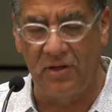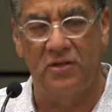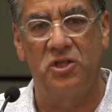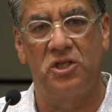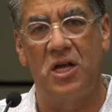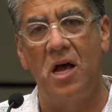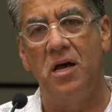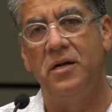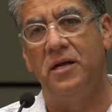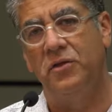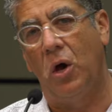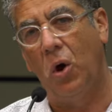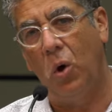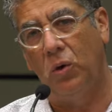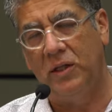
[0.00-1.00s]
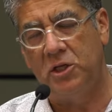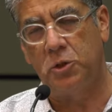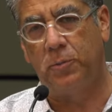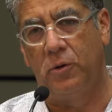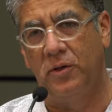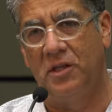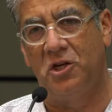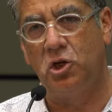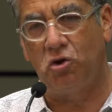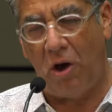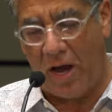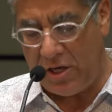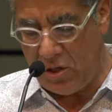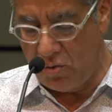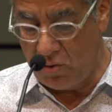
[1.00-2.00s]
the Son, and the Holy Spirit, the
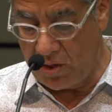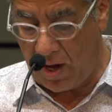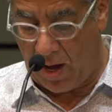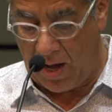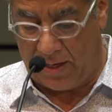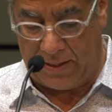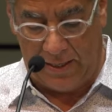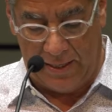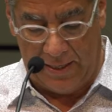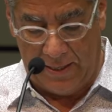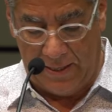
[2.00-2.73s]
triune God,